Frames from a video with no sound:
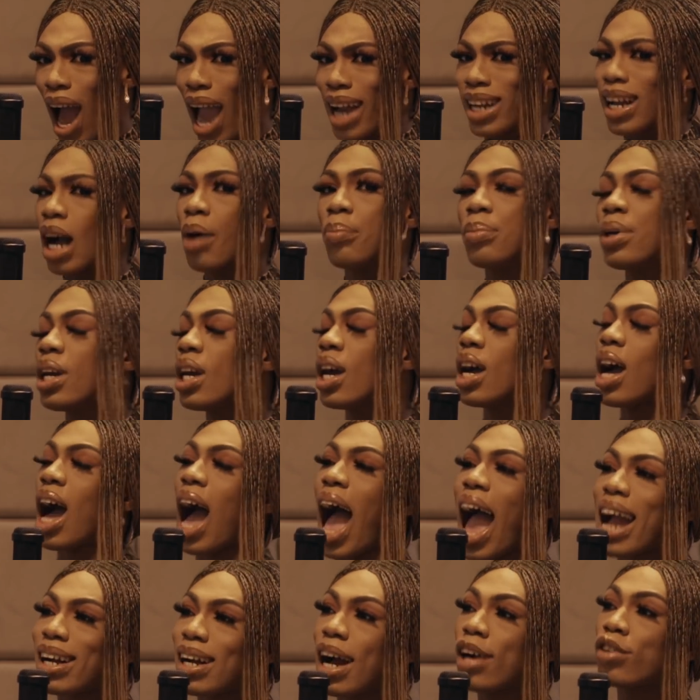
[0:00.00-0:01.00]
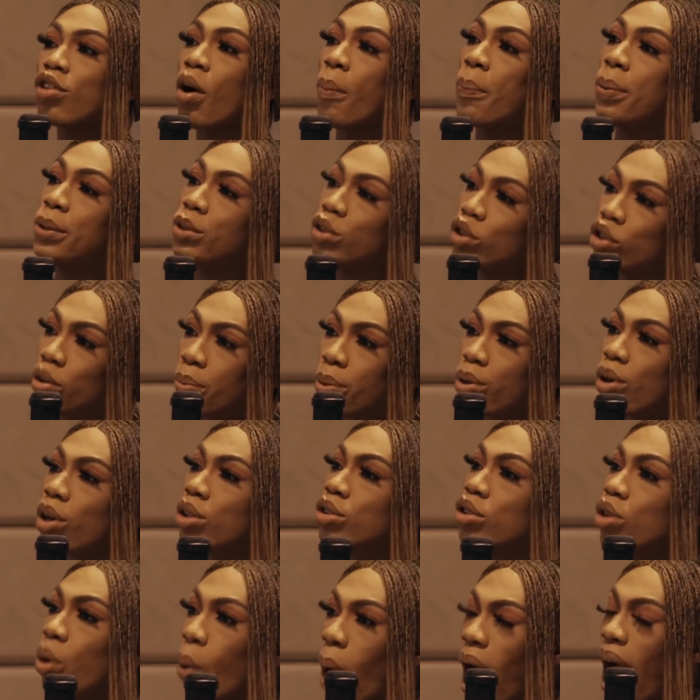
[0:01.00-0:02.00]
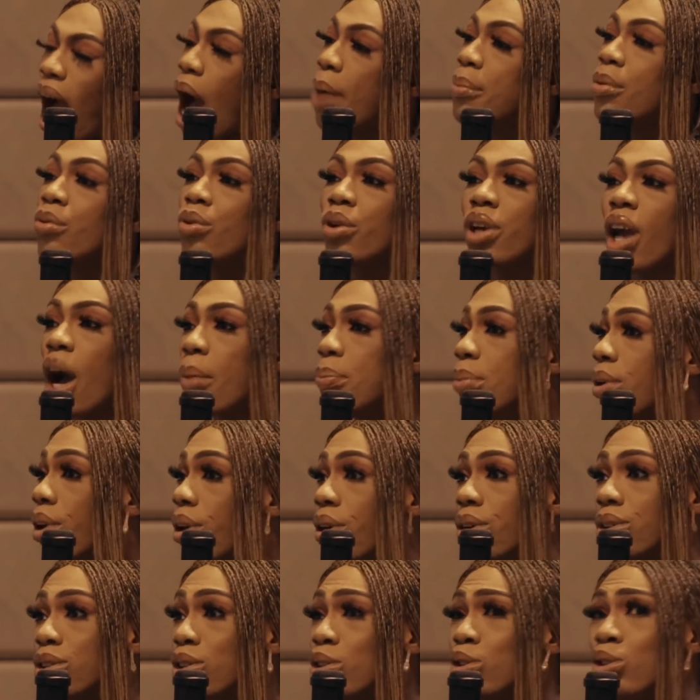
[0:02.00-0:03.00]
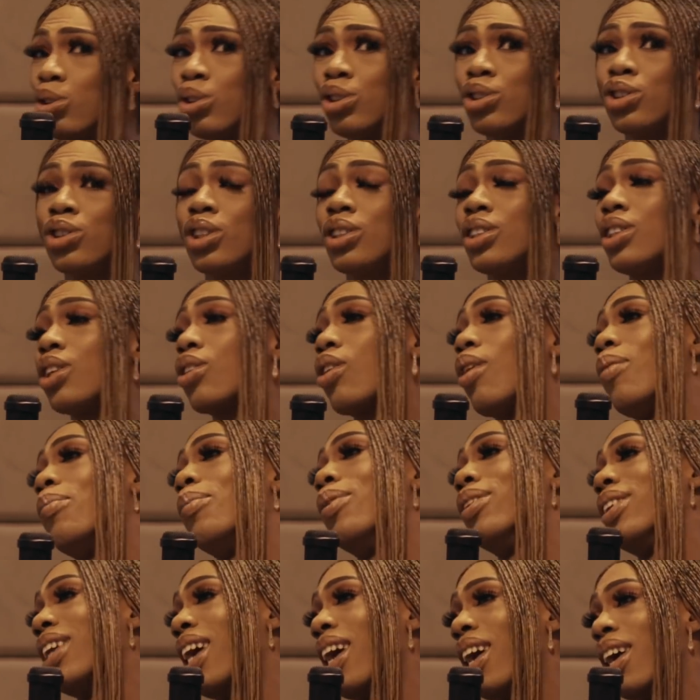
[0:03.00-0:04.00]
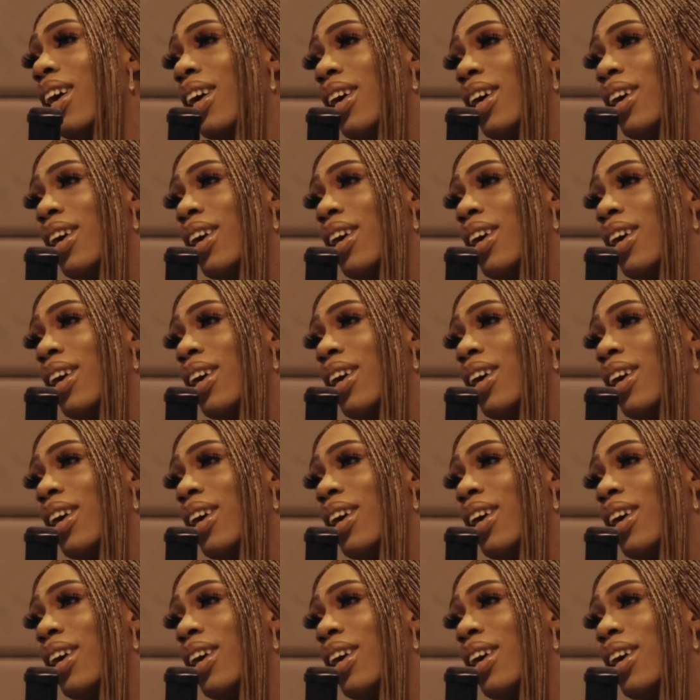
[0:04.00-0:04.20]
I can't compete with you because you know why? I'm a royal blood. You're just a commoner.